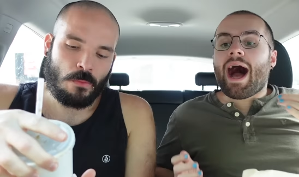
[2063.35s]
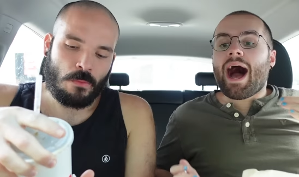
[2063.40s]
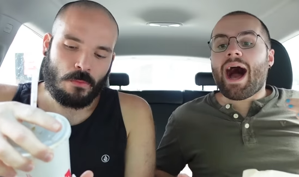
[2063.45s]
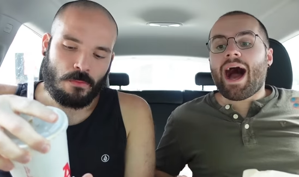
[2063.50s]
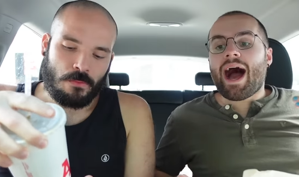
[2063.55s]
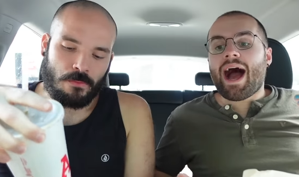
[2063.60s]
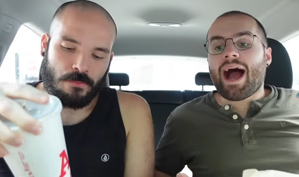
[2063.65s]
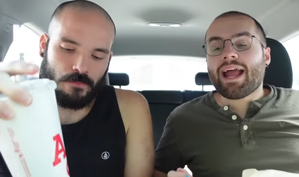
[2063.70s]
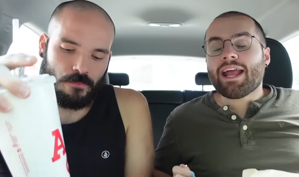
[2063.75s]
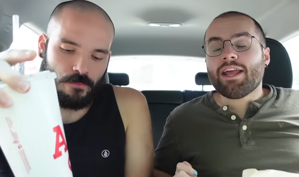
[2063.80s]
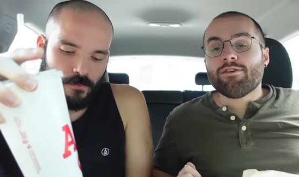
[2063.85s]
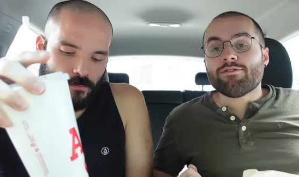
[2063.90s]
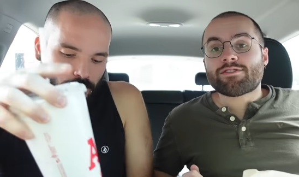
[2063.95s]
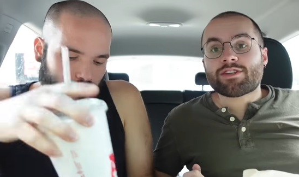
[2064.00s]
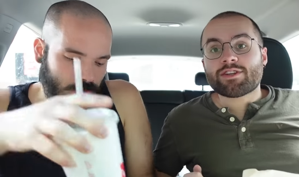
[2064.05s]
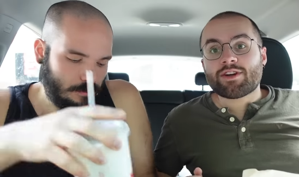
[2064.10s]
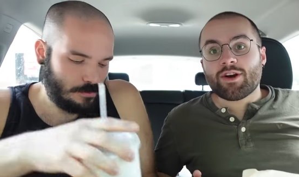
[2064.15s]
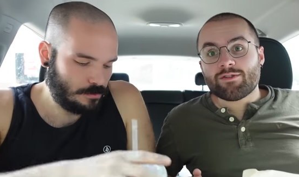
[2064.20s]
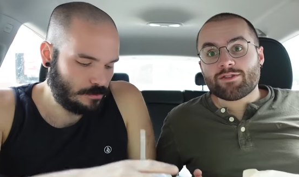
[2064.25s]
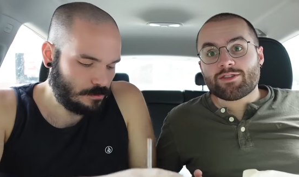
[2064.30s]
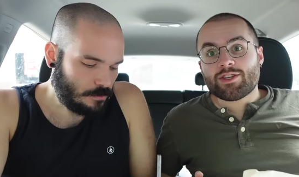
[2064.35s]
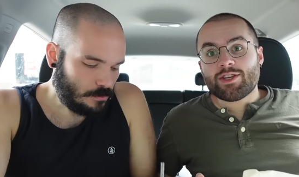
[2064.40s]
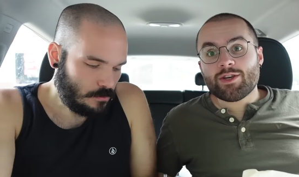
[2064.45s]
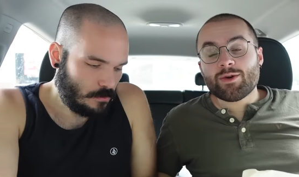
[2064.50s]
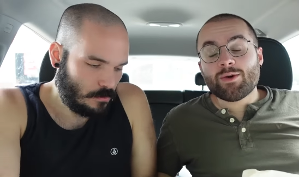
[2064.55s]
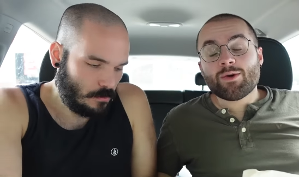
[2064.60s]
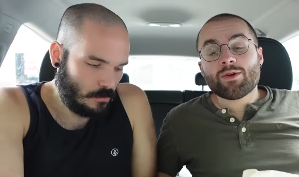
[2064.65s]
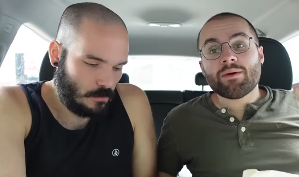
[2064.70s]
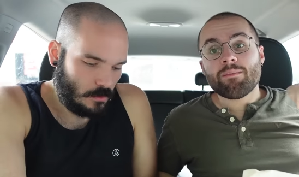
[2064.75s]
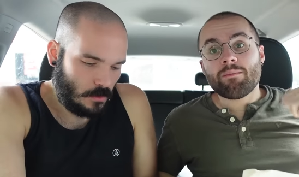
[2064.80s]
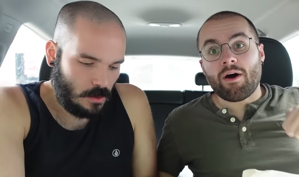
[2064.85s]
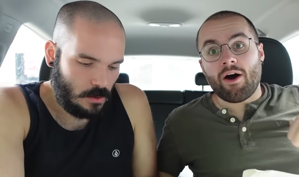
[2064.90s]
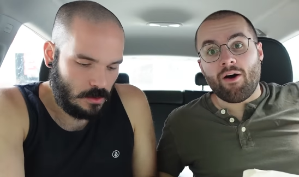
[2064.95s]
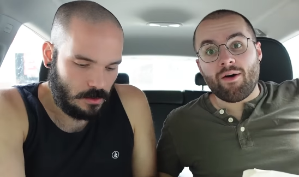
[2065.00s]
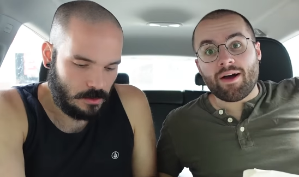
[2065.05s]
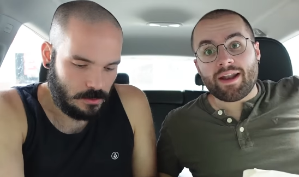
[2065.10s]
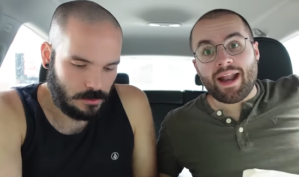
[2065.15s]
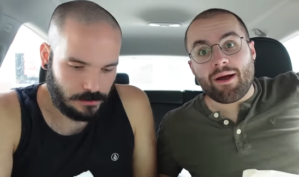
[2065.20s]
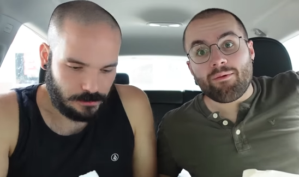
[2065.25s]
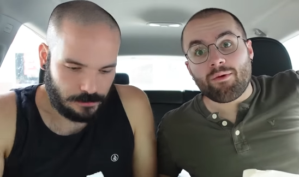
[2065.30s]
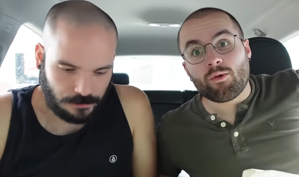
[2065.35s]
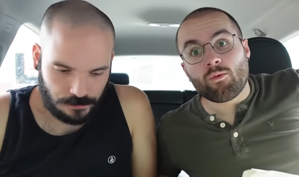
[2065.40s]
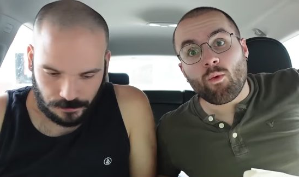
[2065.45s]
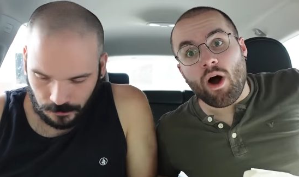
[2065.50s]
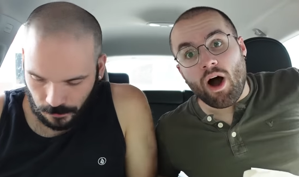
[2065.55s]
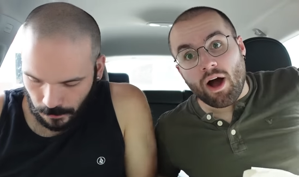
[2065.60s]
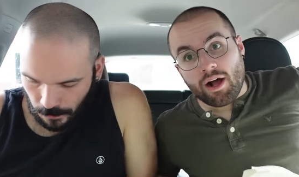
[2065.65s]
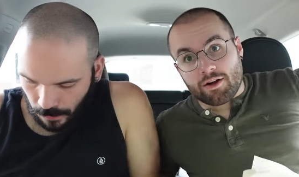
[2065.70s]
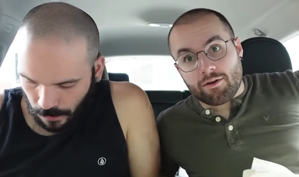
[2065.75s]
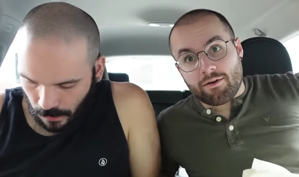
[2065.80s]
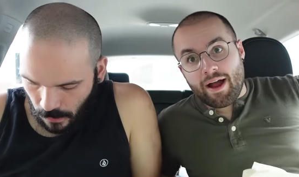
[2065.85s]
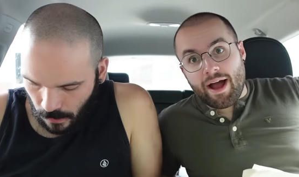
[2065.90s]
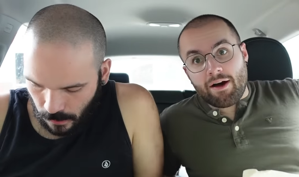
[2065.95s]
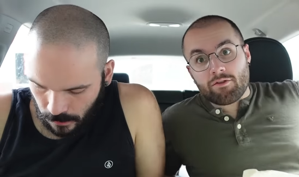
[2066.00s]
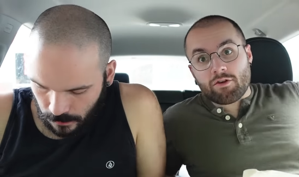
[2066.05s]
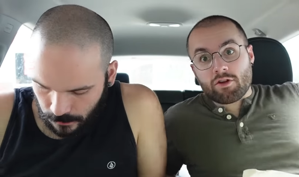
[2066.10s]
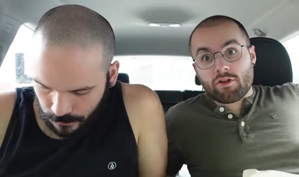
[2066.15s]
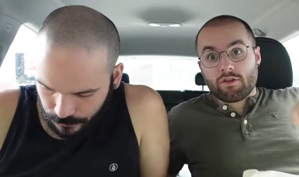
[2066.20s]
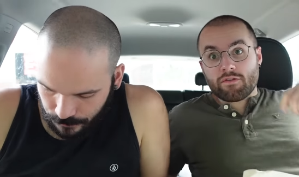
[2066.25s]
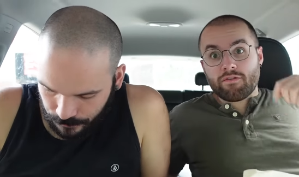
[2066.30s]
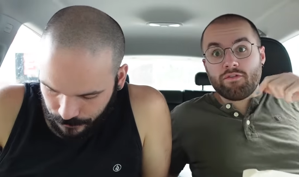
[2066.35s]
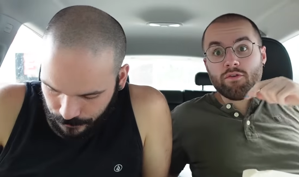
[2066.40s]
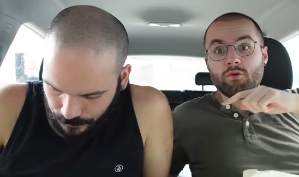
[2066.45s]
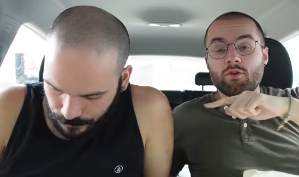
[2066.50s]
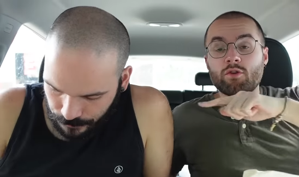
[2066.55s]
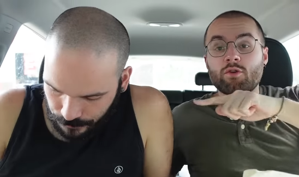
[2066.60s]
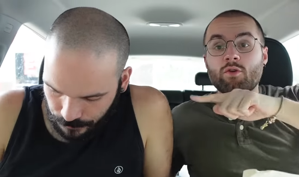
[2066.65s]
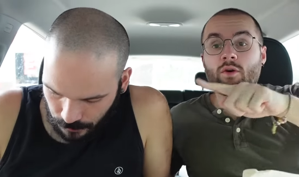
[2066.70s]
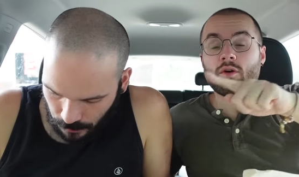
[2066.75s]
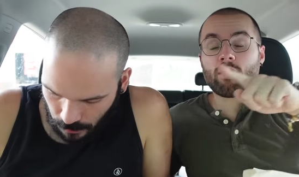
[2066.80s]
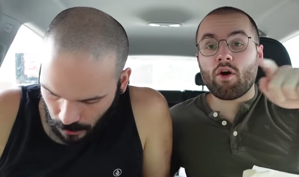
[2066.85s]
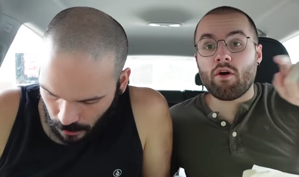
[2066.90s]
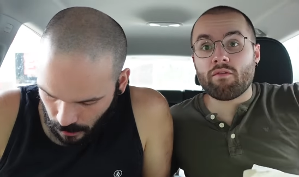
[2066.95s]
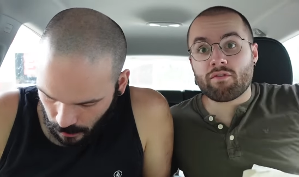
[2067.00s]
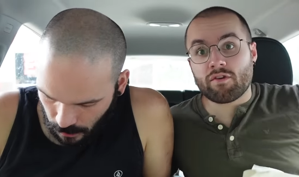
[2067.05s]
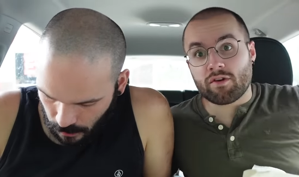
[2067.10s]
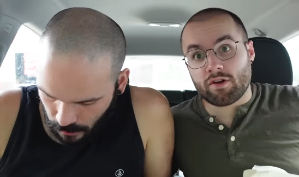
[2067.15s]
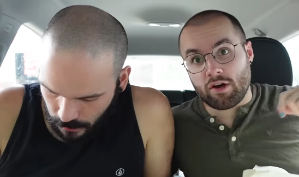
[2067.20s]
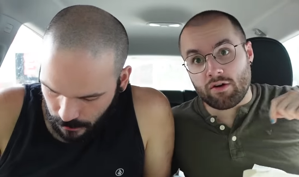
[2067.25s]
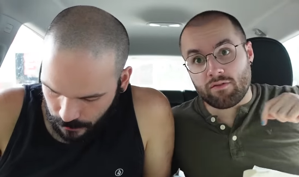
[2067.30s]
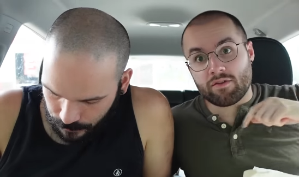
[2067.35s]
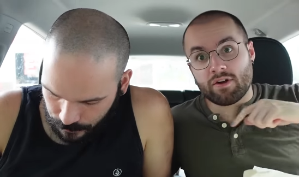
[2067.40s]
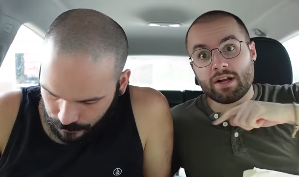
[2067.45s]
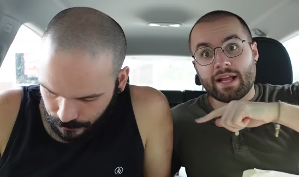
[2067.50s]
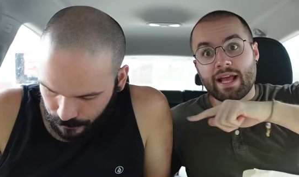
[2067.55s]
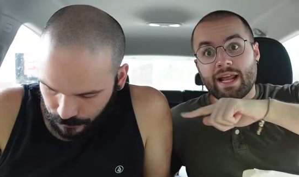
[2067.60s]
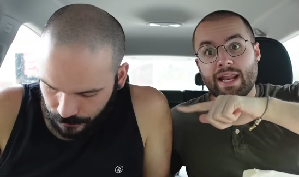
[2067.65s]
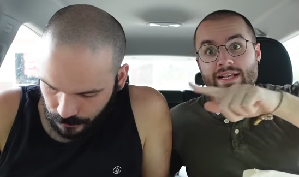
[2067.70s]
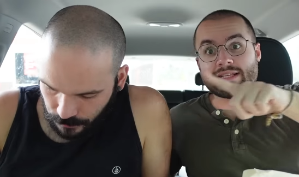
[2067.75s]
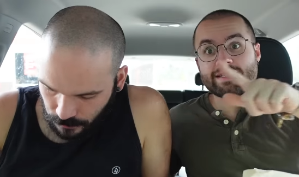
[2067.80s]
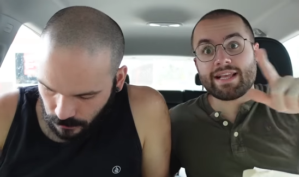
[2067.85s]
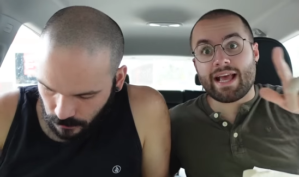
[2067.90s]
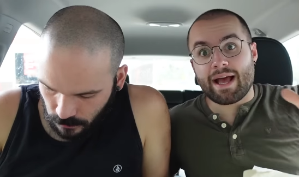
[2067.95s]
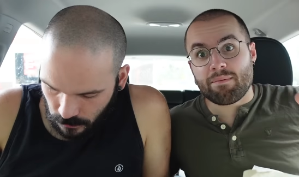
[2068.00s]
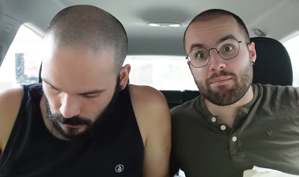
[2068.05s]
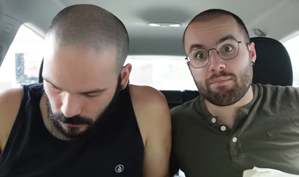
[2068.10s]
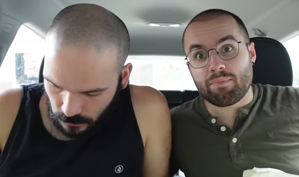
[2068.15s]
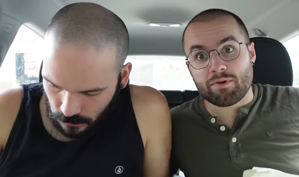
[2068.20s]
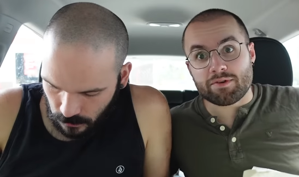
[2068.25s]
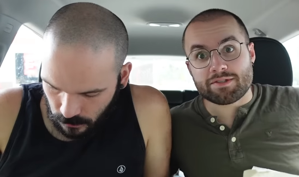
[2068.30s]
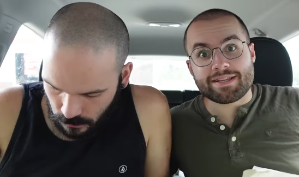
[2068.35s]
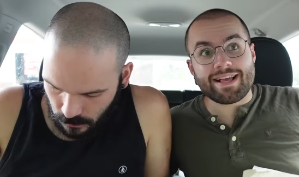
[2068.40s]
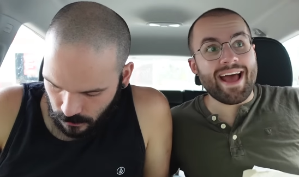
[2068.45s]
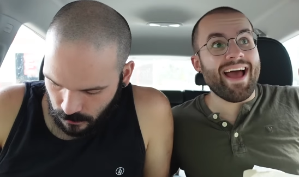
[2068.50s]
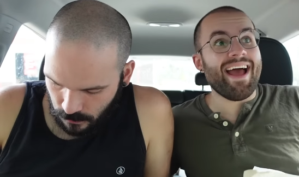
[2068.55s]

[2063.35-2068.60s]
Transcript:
Speaker 1: I used to go to the mall and I would walk around the food court over and over getting samples.